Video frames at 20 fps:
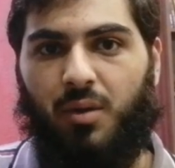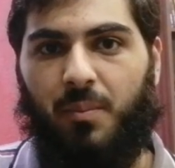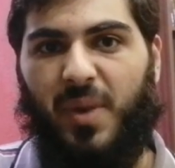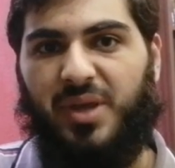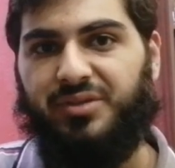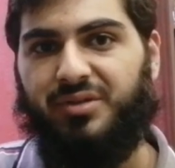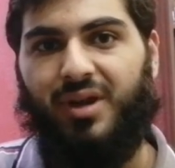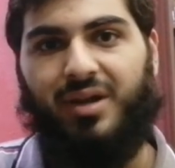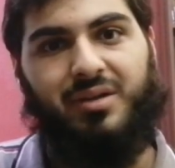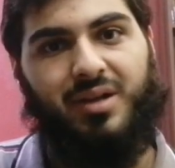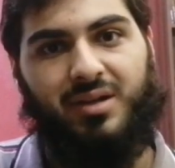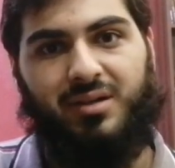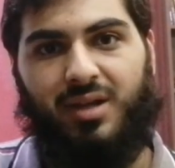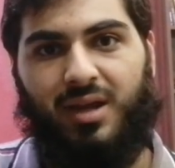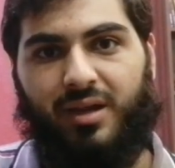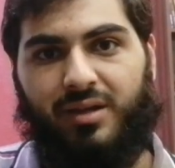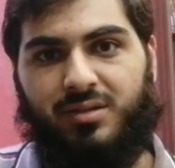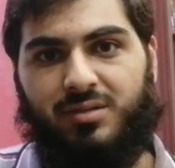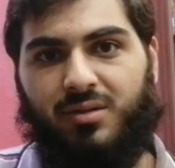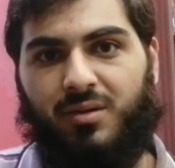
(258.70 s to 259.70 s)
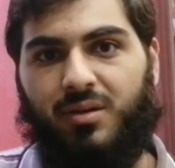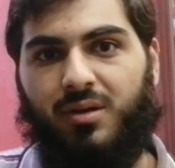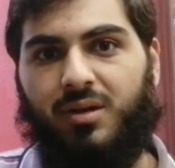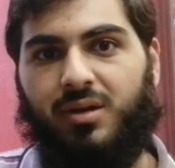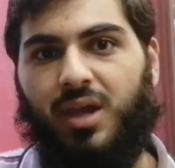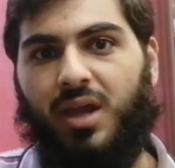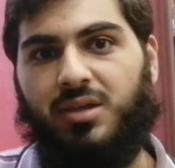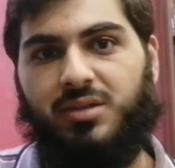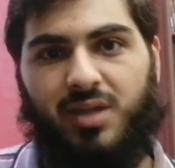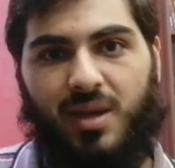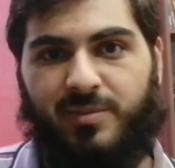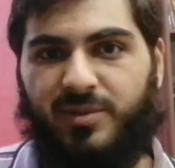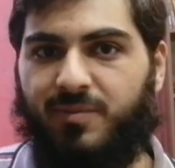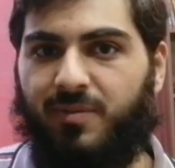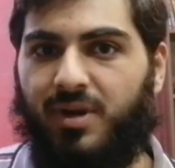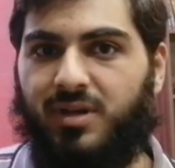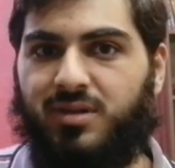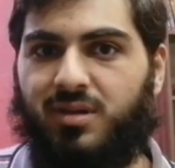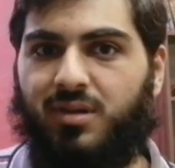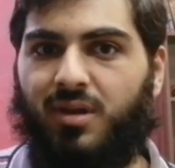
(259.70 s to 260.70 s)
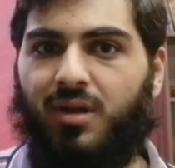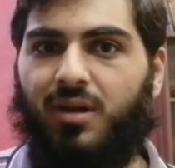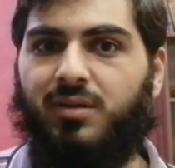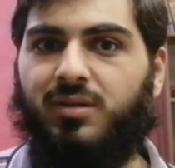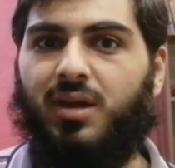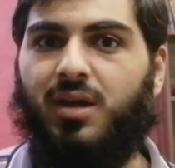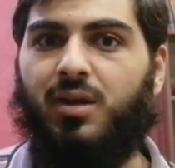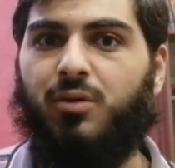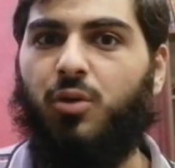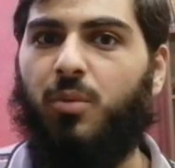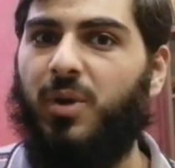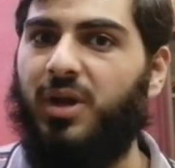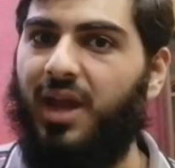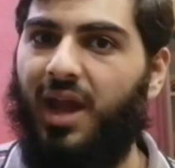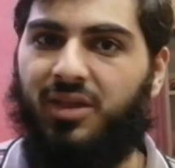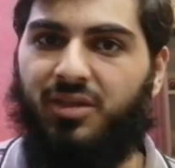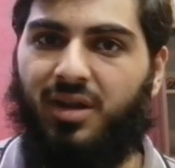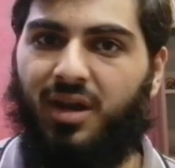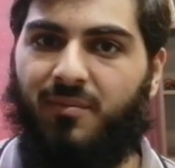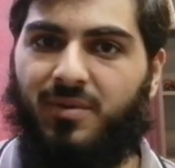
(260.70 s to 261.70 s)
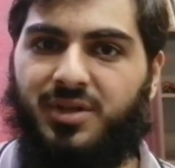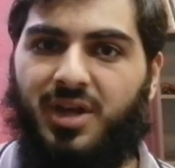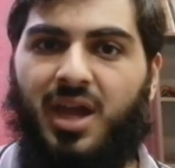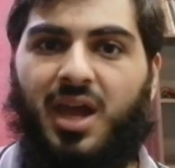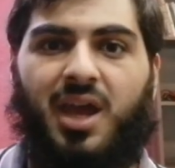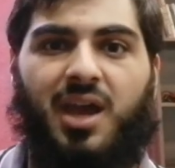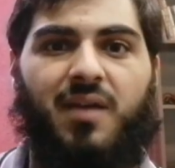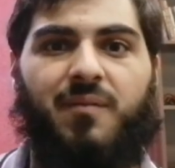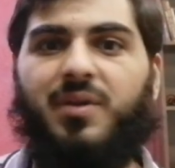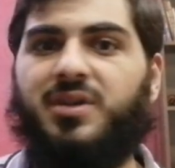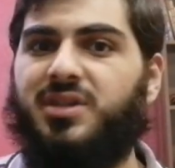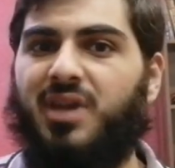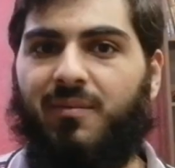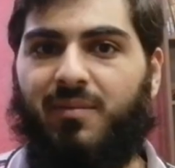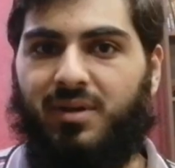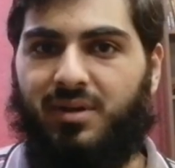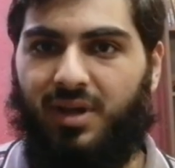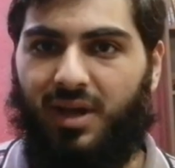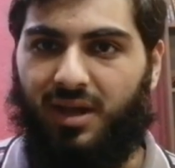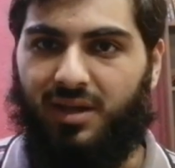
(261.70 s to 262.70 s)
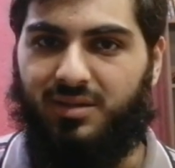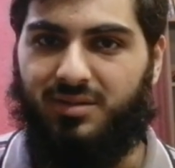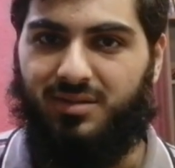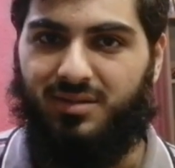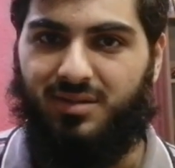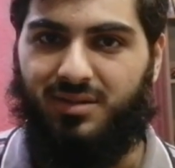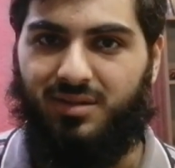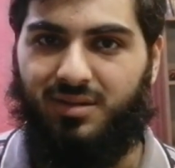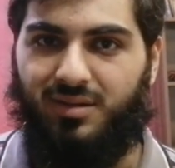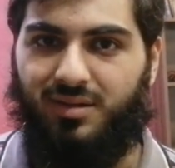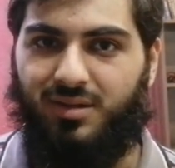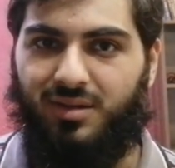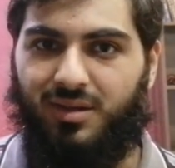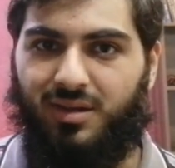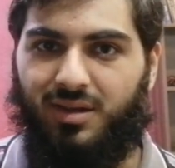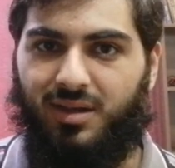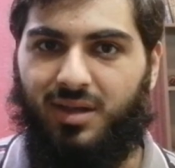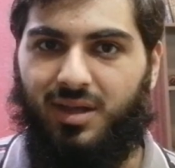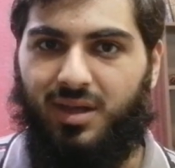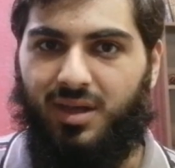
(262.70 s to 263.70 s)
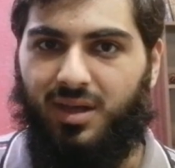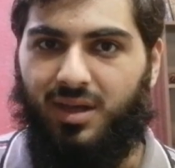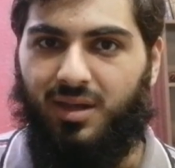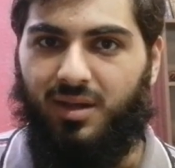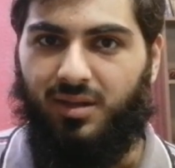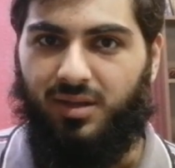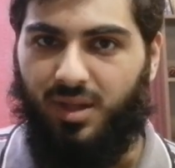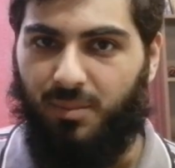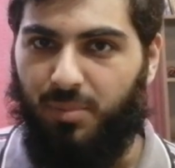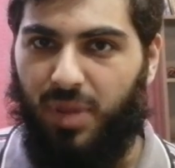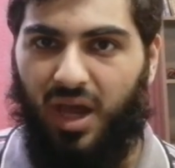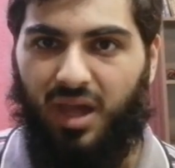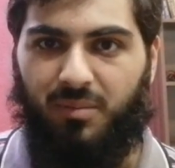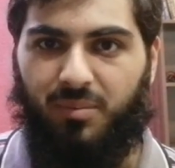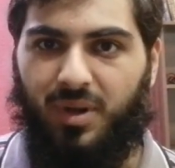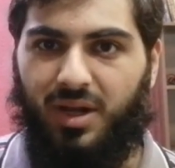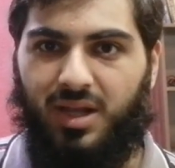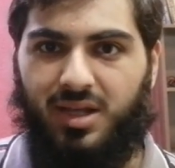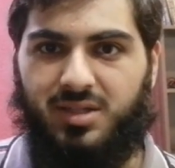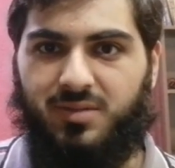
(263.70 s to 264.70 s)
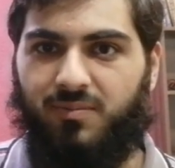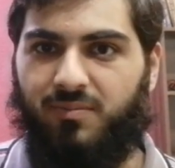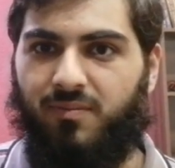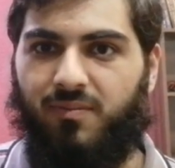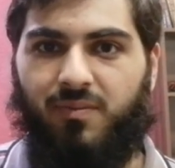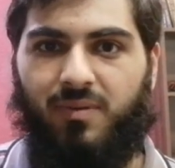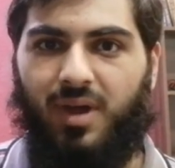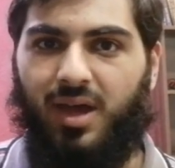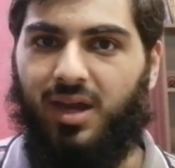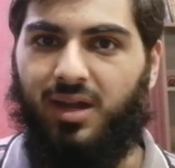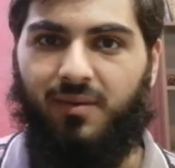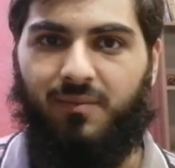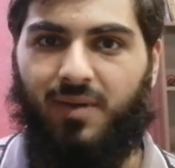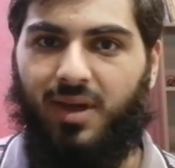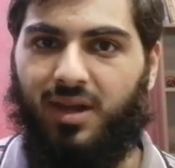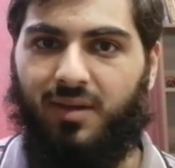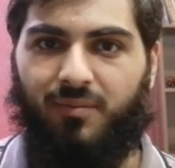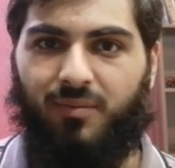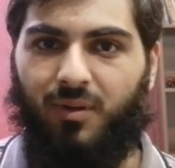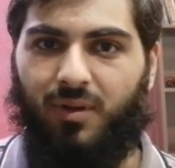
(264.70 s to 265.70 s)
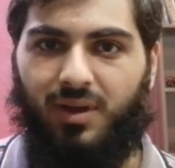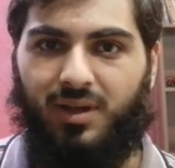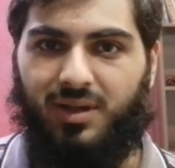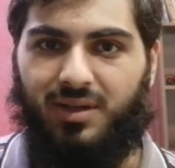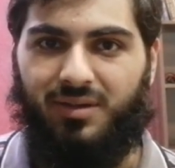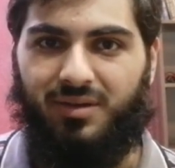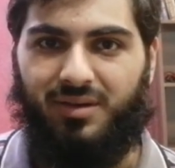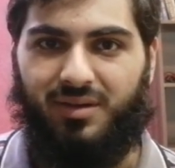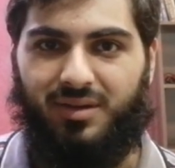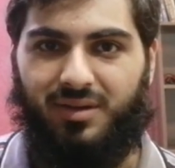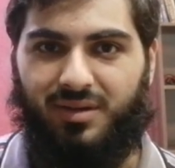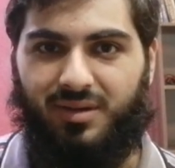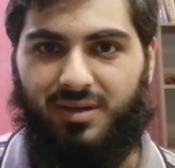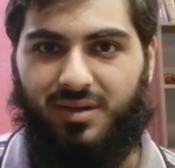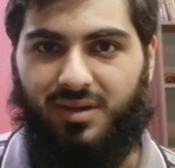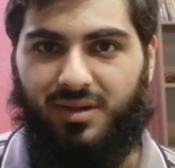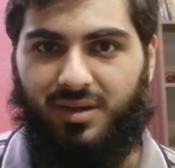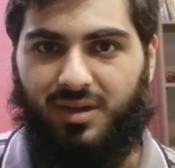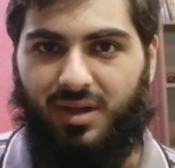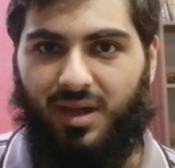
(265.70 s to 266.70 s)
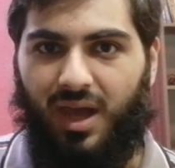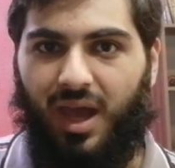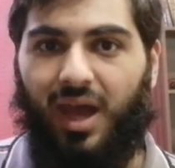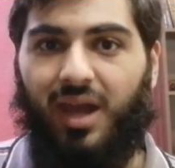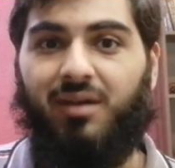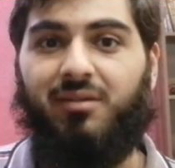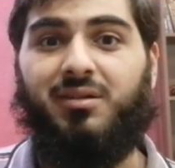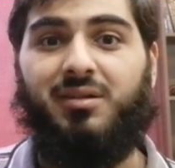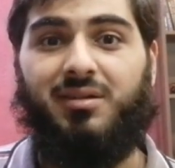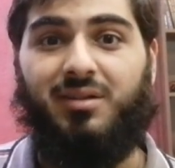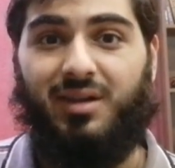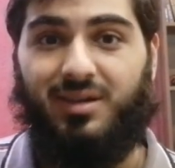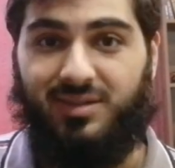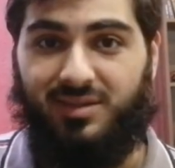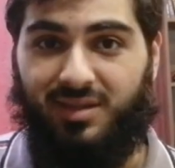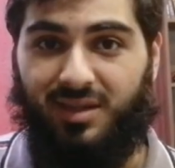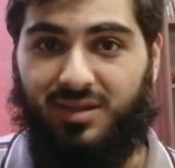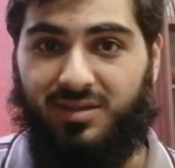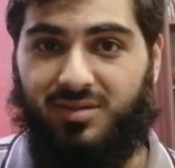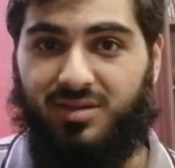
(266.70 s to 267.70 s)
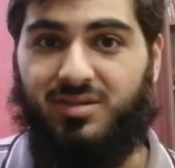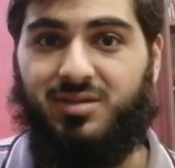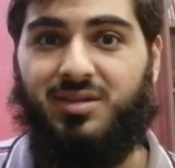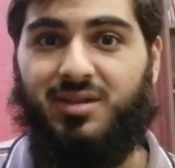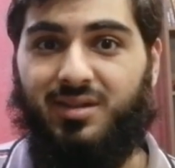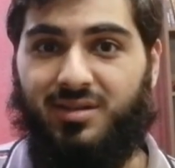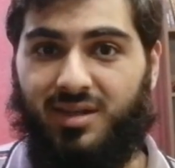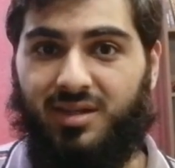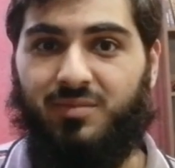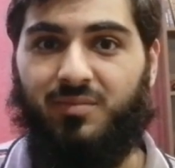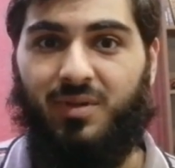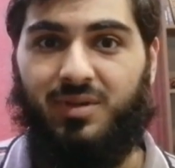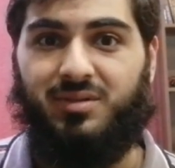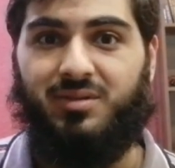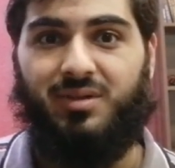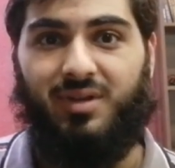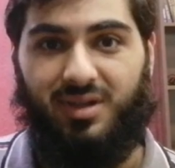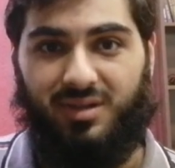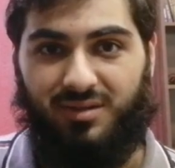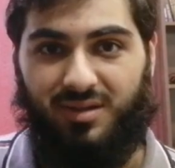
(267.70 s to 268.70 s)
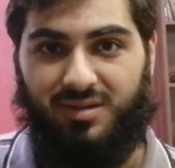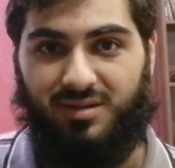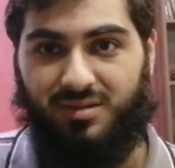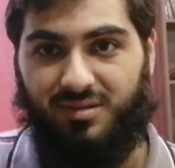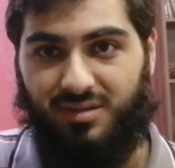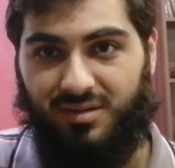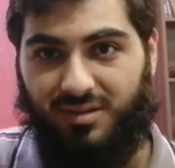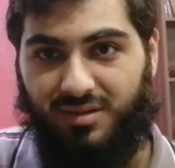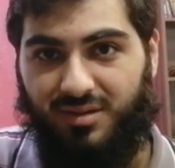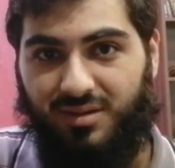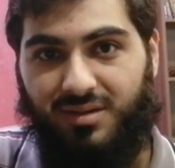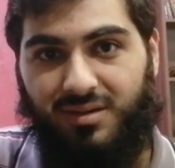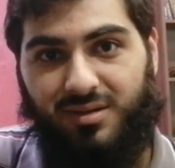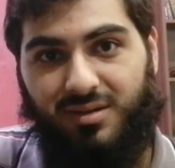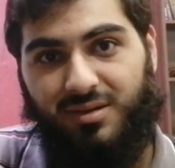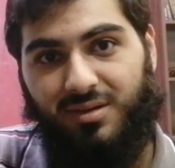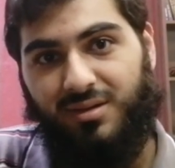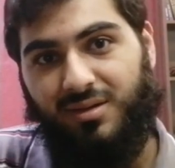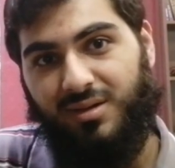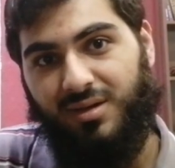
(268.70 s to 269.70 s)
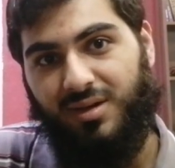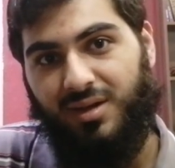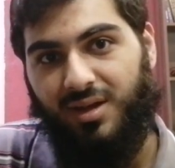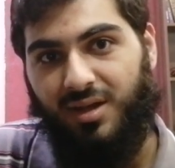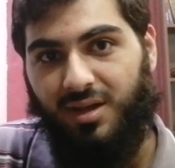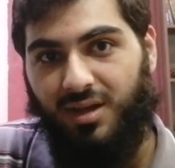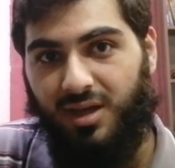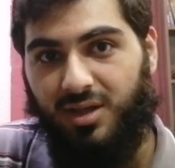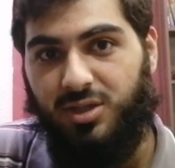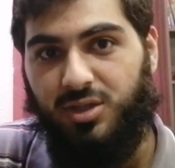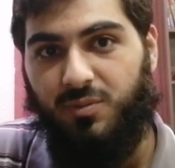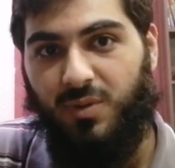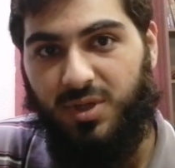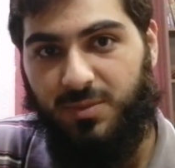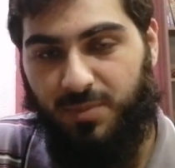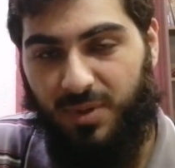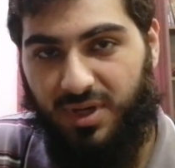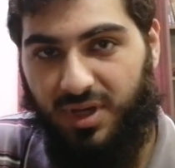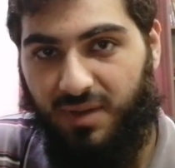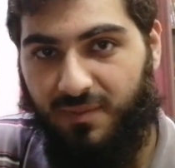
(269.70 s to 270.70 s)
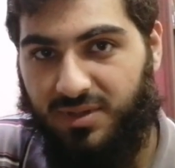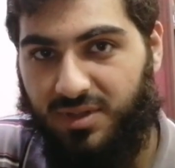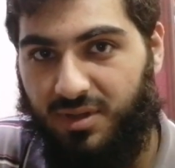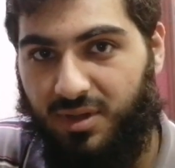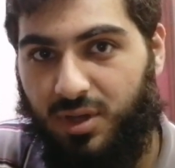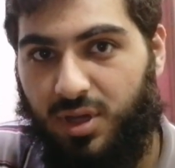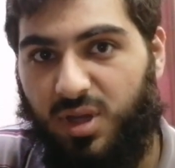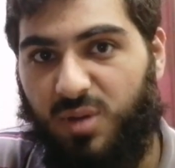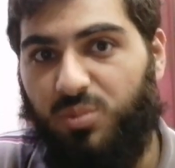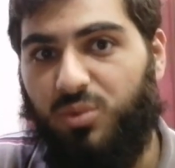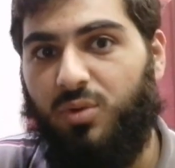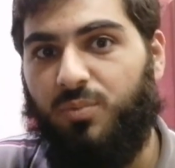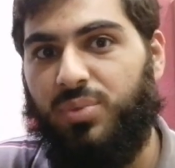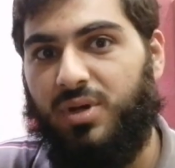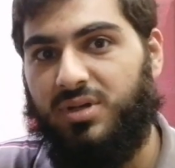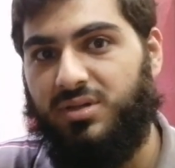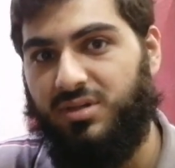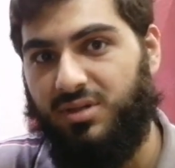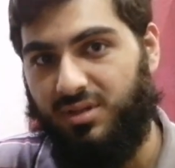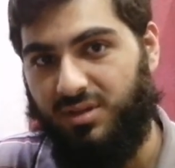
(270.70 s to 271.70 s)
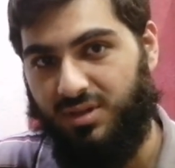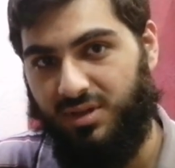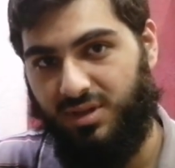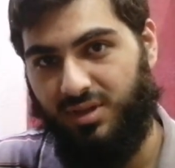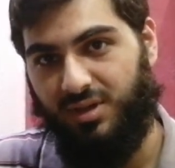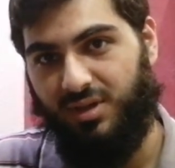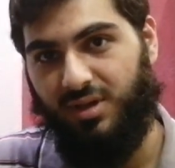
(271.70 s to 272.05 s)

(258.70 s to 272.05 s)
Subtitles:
Masoretic text or King James Version or the Roman Catholic version, whichever text. The Bible is very, very violent and racist. Jesus was racist. A Jewish person, he was a Hebrew person.